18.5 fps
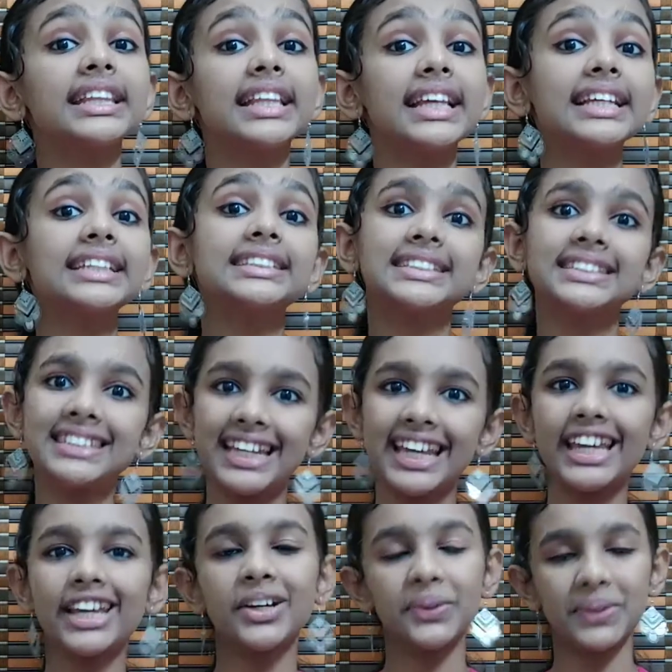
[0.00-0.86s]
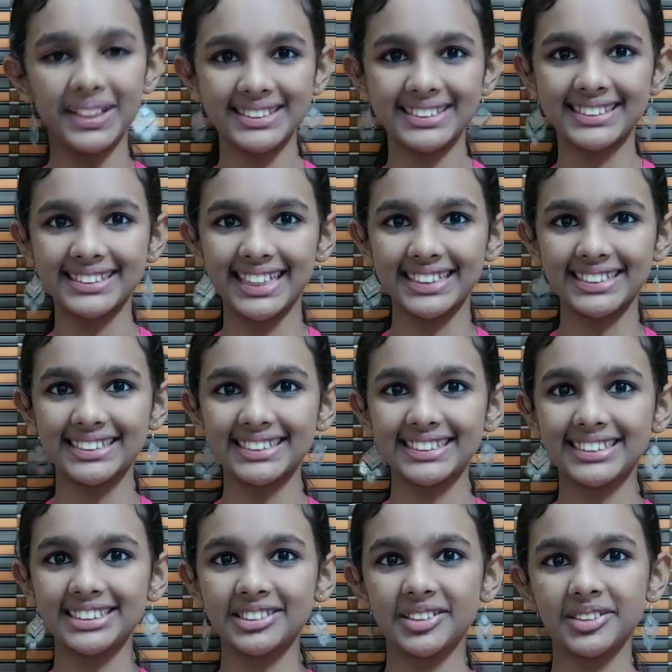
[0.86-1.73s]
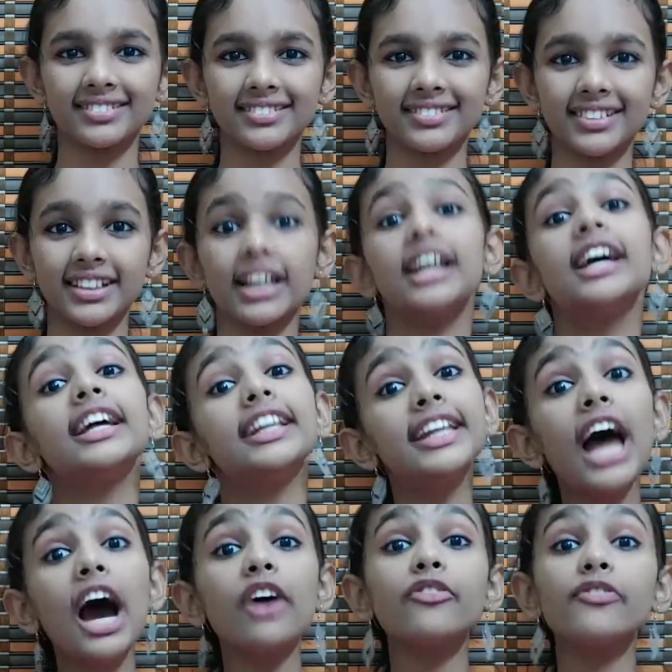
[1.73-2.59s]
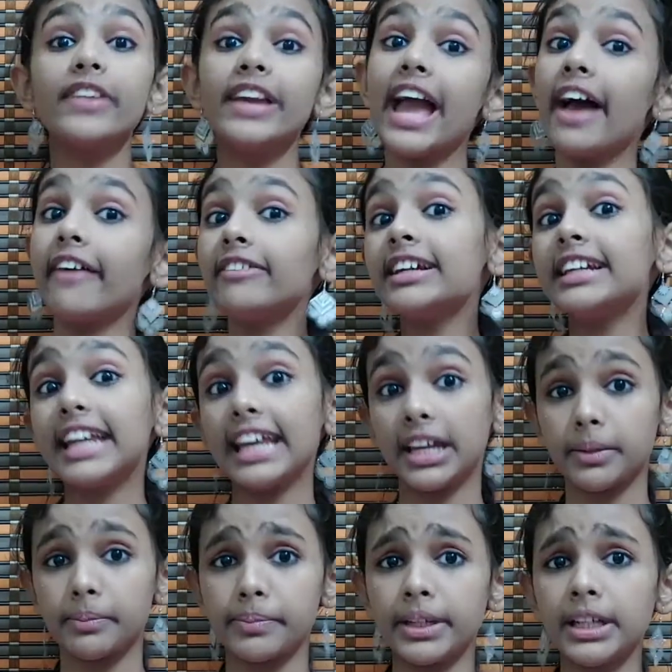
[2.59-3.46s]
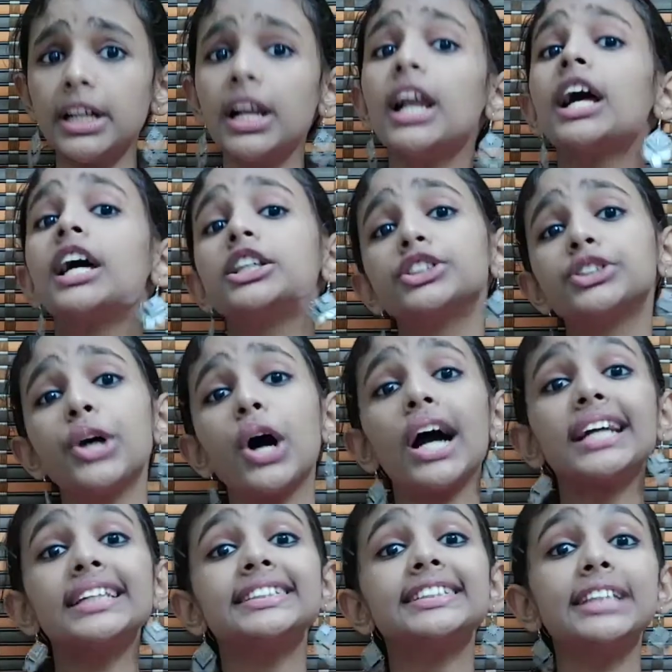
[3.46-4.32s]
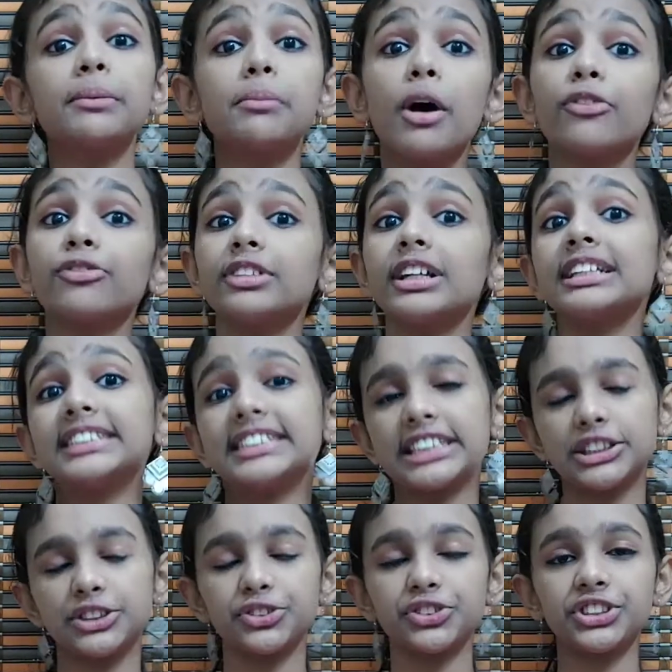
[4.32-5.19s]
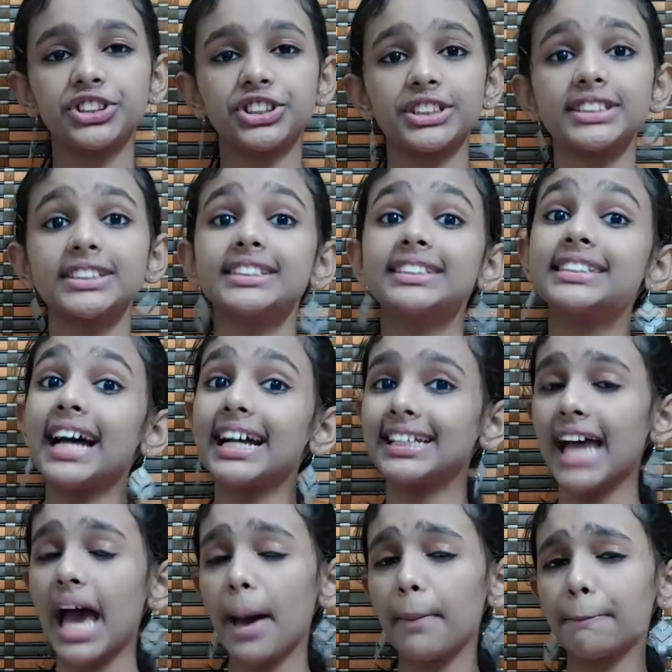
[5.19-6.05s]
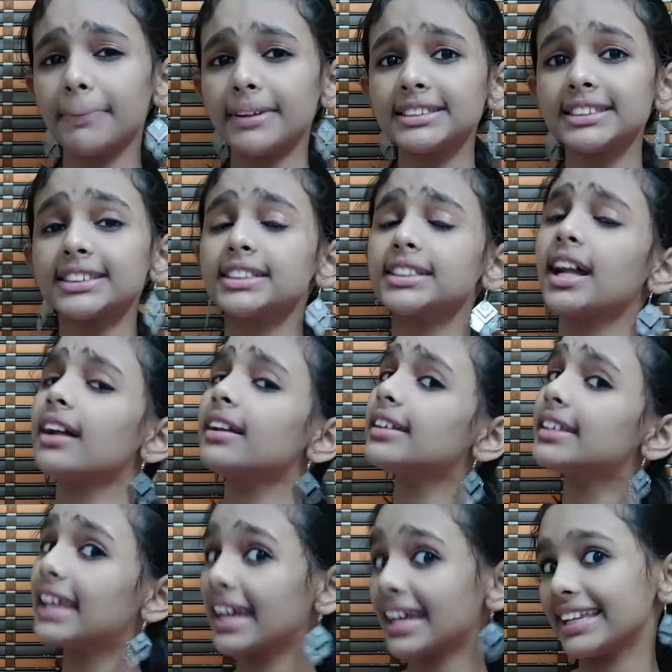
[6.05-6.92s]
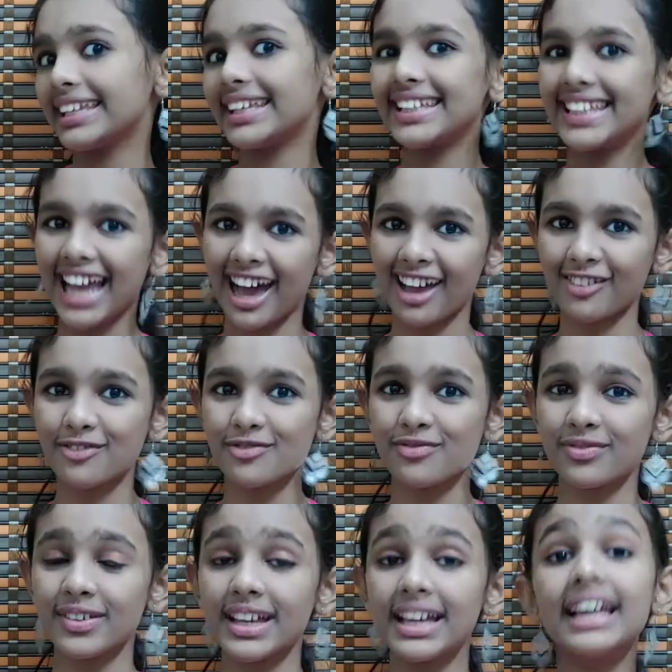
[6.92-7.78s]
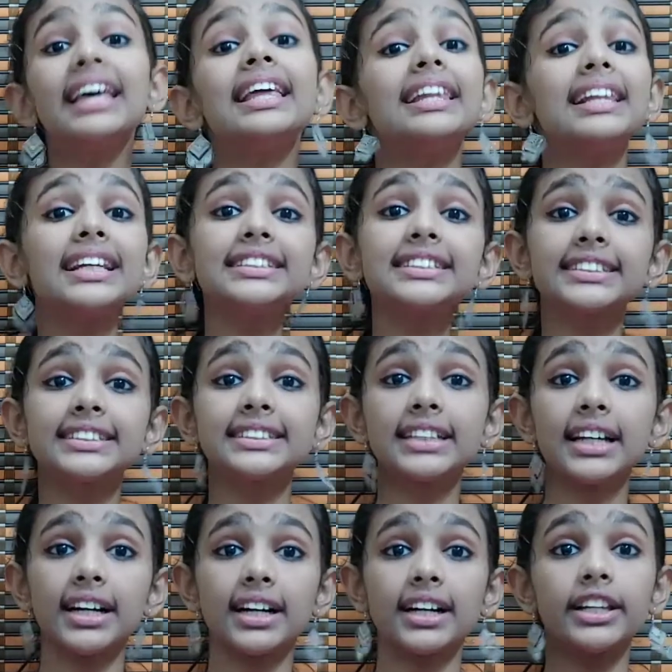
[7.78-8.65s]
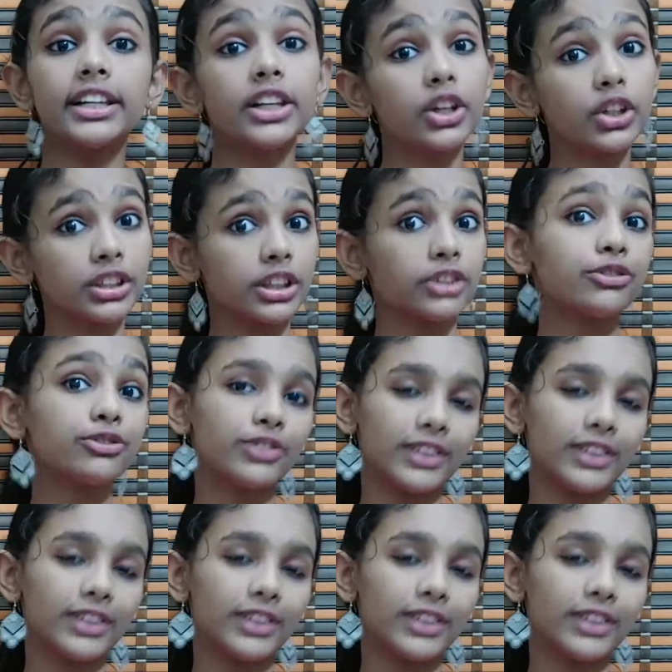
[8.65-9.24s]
in these 3 questions. Now we have a table showing some of the situations that happens in our daily life. Let's look the